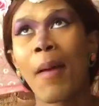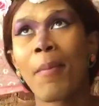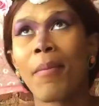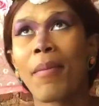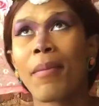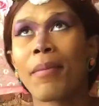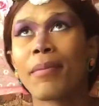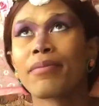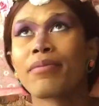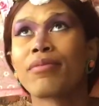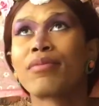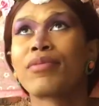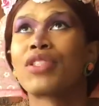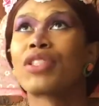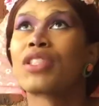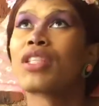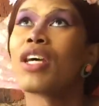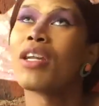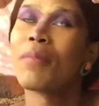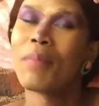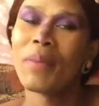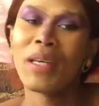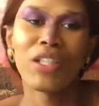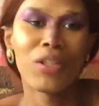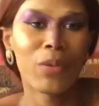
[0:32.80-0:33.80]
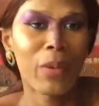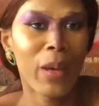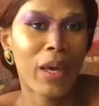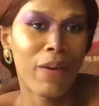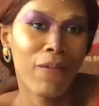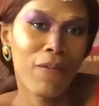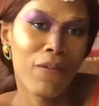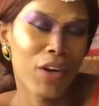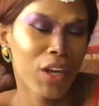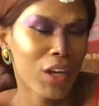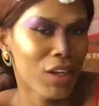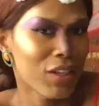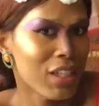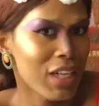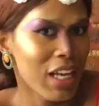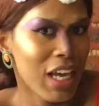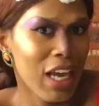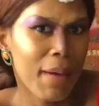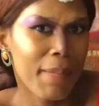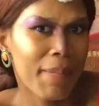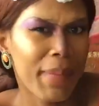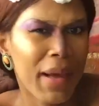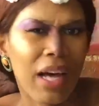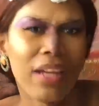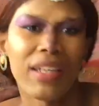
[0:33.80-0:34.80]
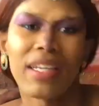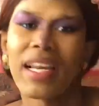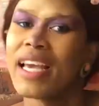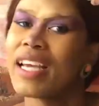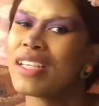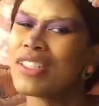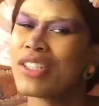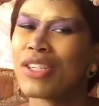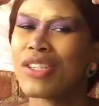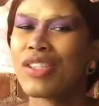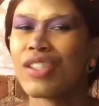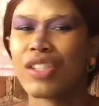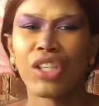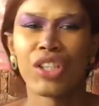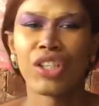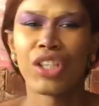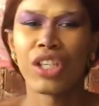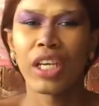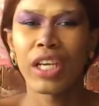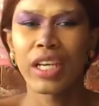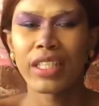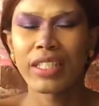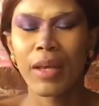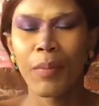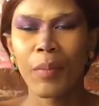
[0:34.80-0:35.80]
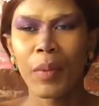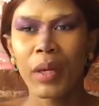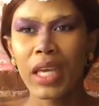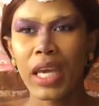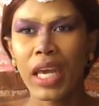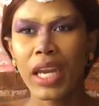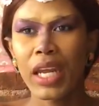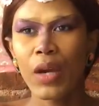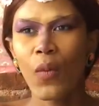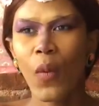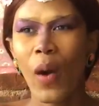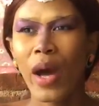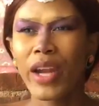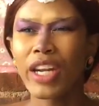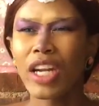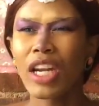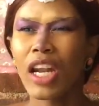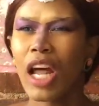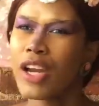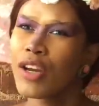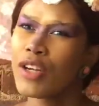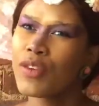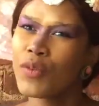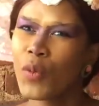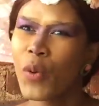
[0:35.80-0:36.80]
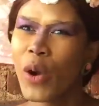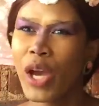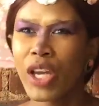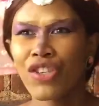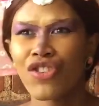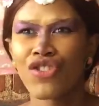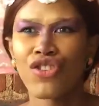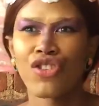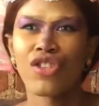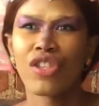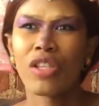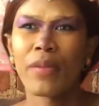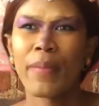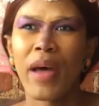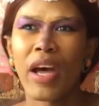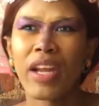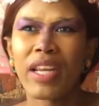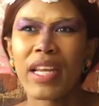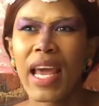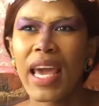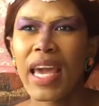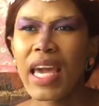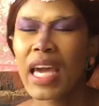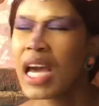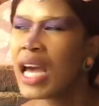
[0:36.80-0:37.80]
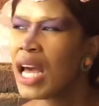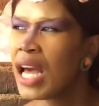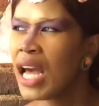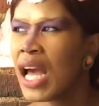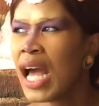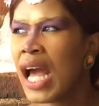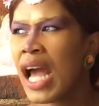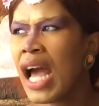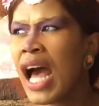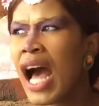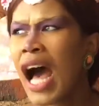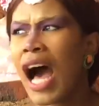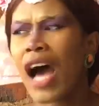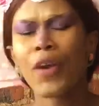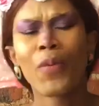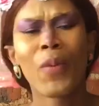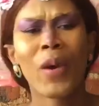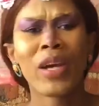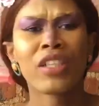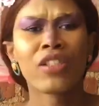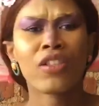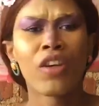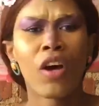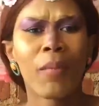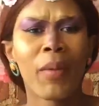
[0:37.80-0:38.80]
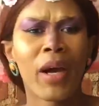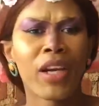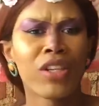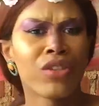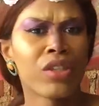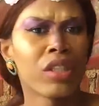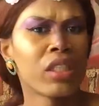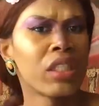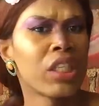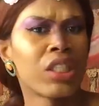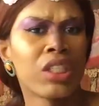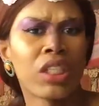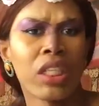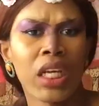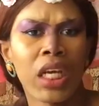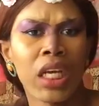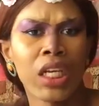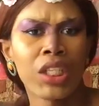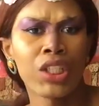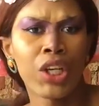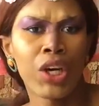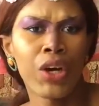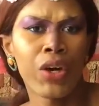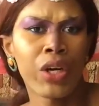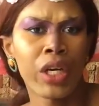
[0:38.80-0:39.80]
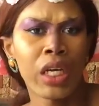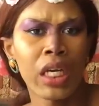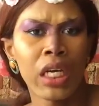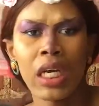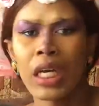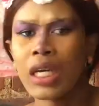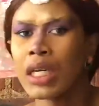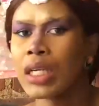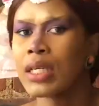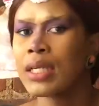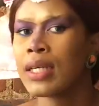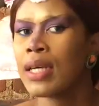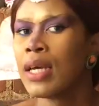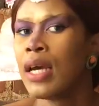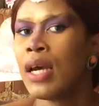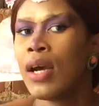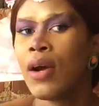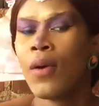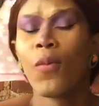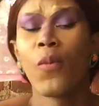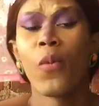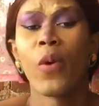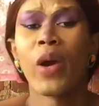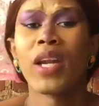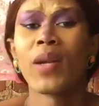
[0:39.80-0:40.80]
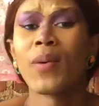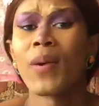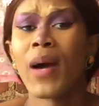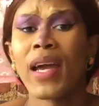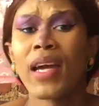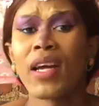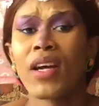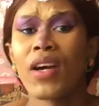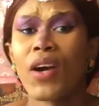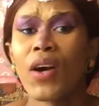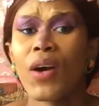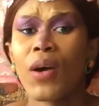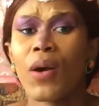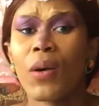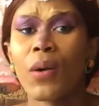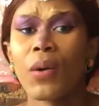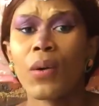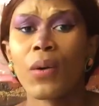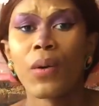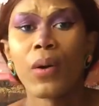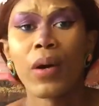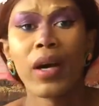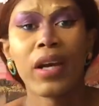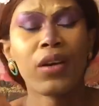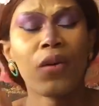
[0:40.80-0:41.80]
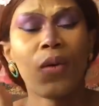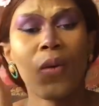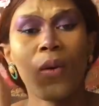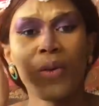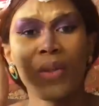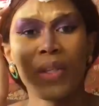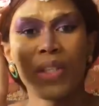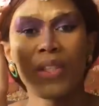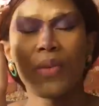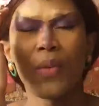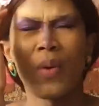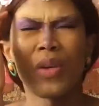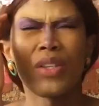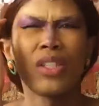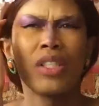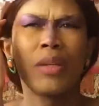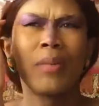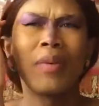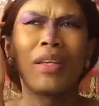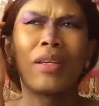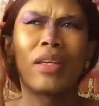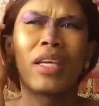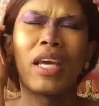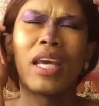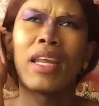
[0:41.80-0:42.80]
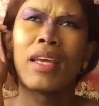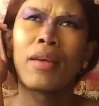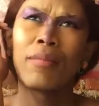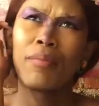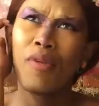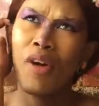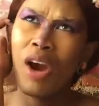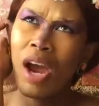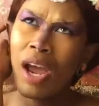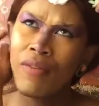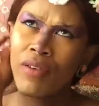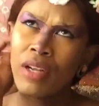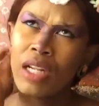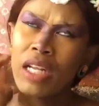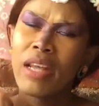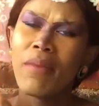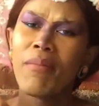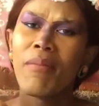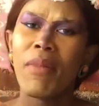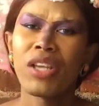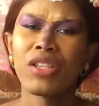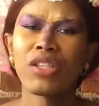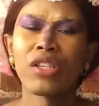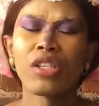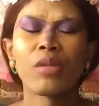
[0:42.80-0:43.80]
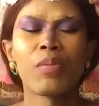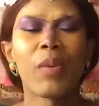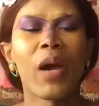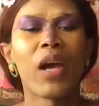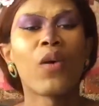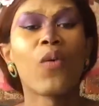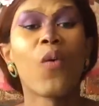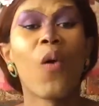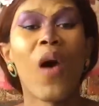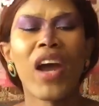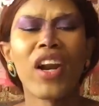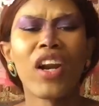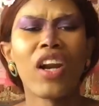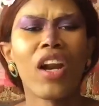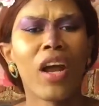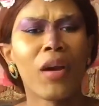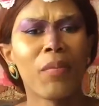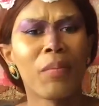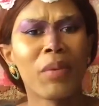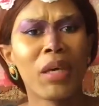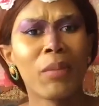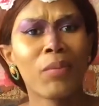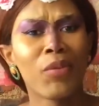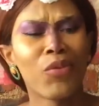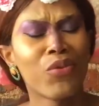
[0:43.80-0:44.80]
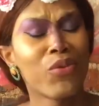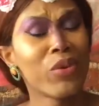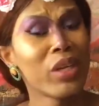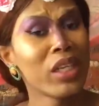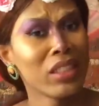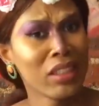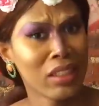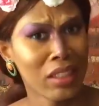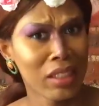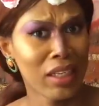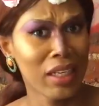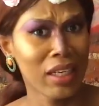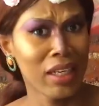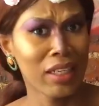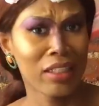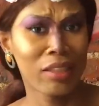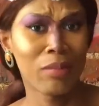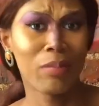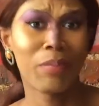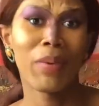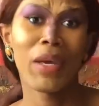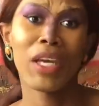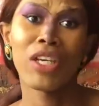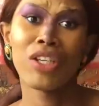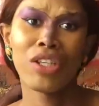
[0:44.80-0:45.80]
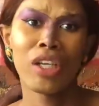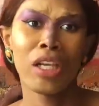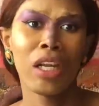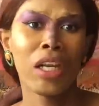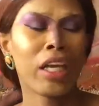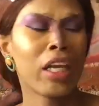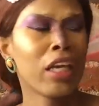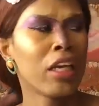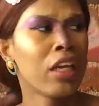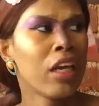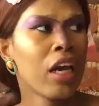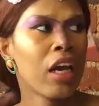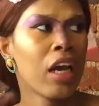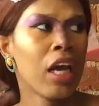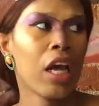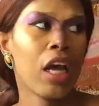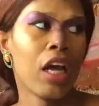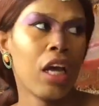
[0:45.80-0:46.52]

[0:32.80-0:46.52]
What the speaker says: I'm gonna be doing a video today about like transitioning, because I've been getting quite a lot of questions about like how do I start my transitioning journey and where do I go, and all these questions. I've been getting privately messaged by quite a lot of people recently, especially